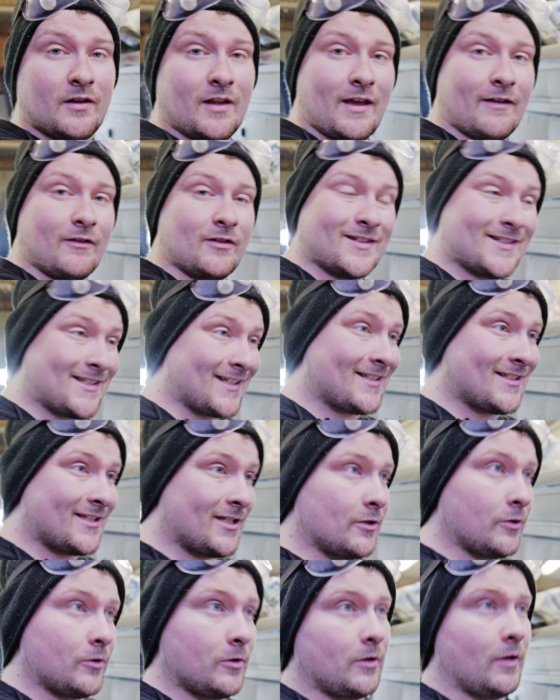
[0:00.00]
I got 6 to
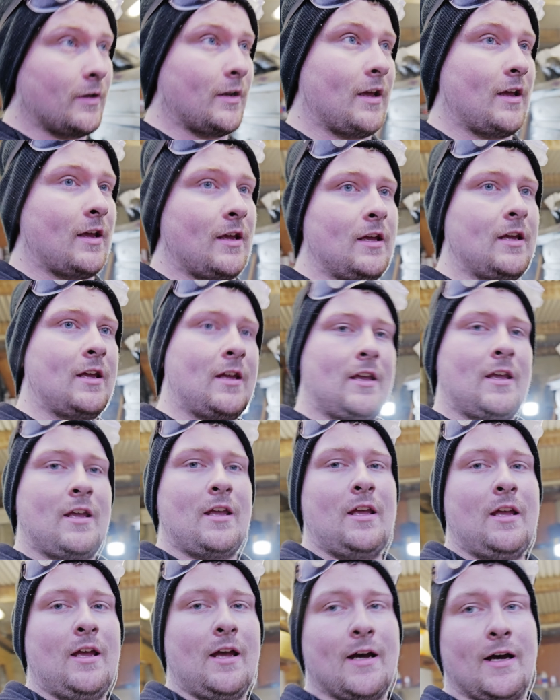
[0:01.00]
do today.
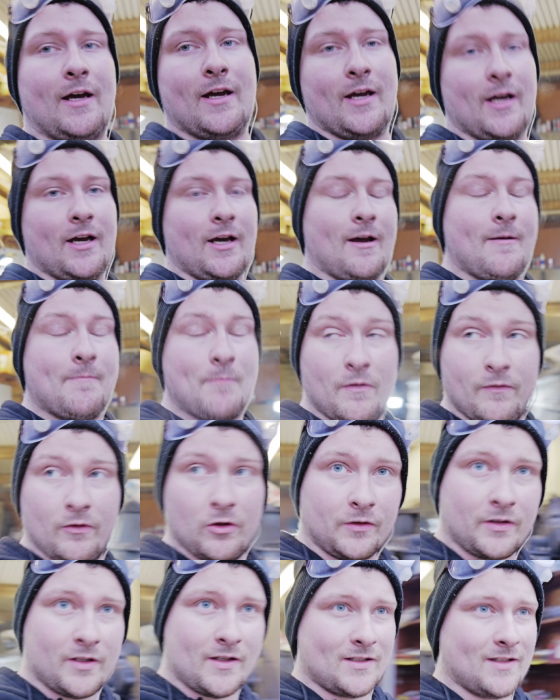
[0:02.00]
Moving
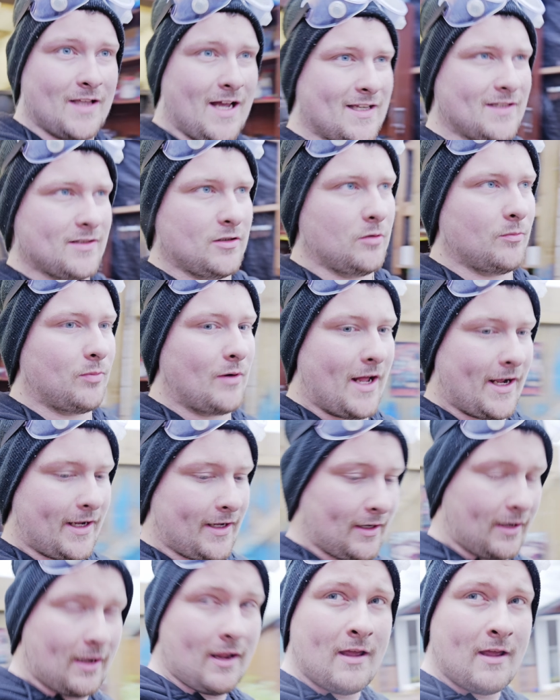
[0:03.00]
on to this last little bracket.